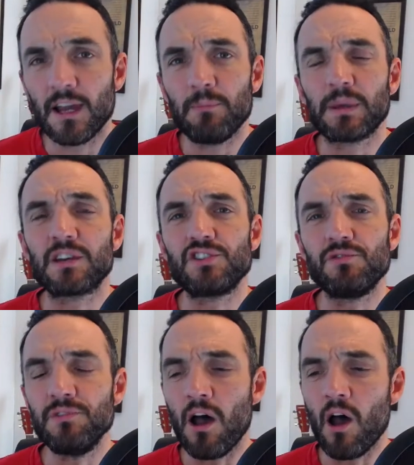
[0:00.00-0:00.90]
because
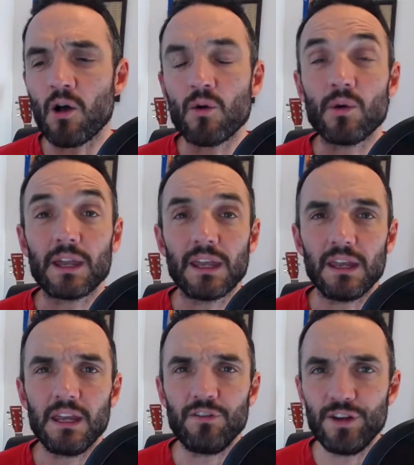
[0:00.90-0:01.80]
you know,
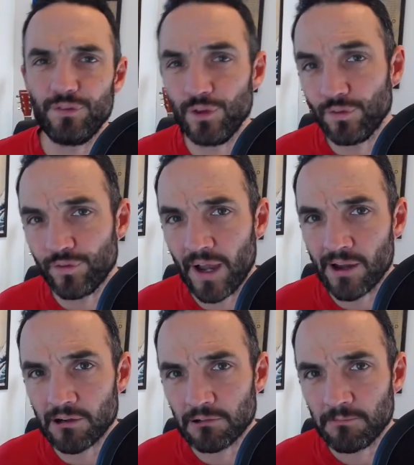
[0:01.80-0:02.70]
even if you
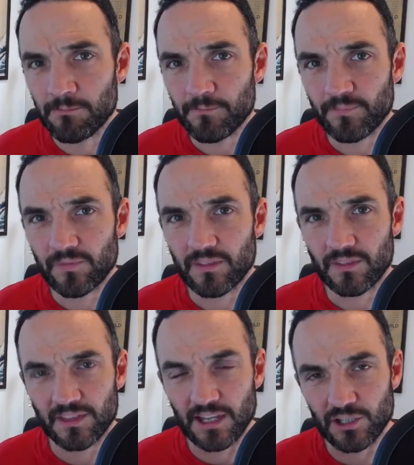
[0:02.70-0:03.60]
fail,
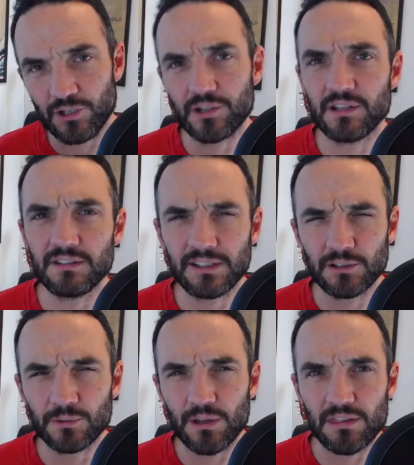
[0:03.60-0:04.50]
that you can
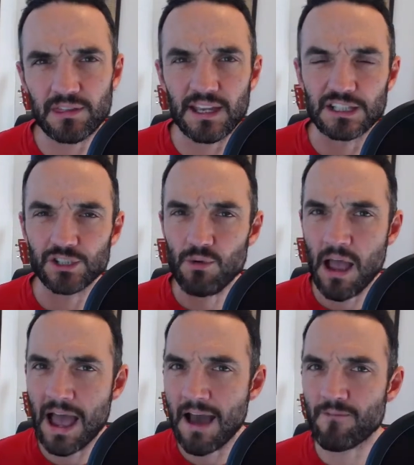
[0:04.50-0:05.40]
deal with things. You
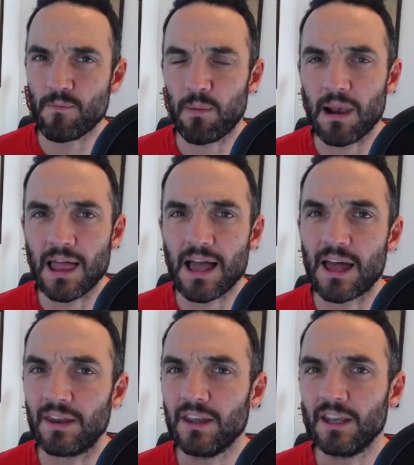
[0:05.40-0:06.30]
have a
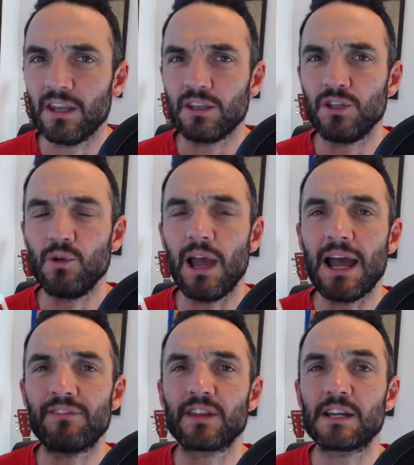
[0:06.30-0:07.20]
plan. You
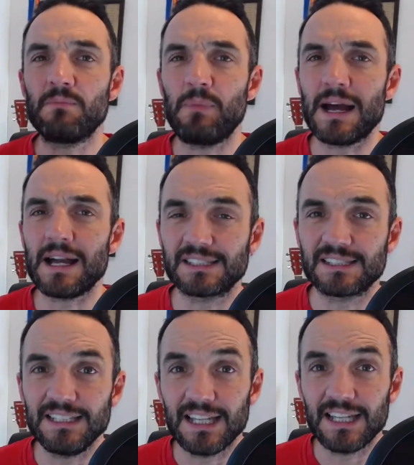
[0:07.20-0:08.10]
have the
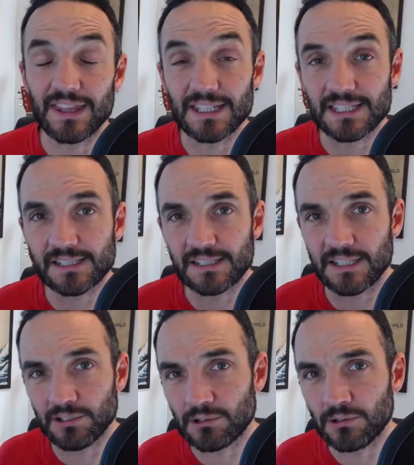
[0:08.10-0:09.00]
capacity and the
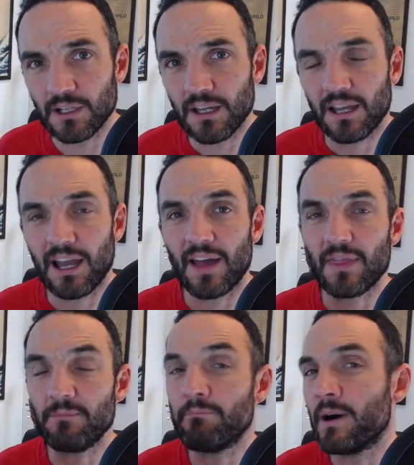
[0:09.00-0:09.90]
skill and
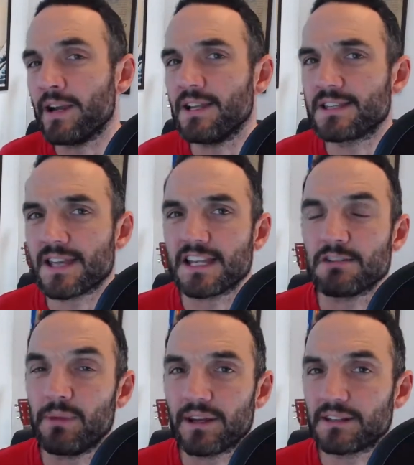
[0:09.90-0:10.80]
the mindset
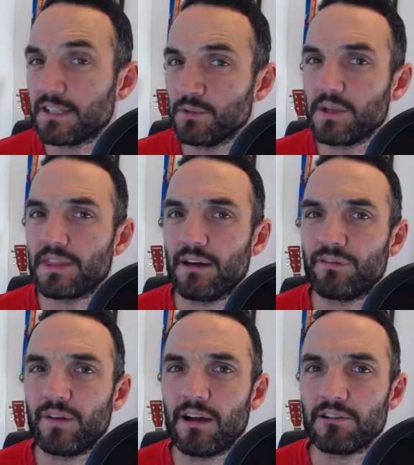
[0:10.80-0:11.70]
to be able to deal with that
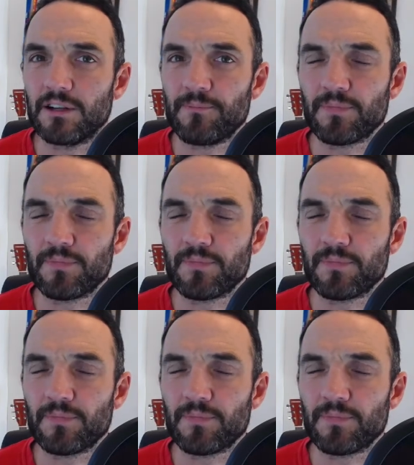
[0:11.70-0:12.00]
failure.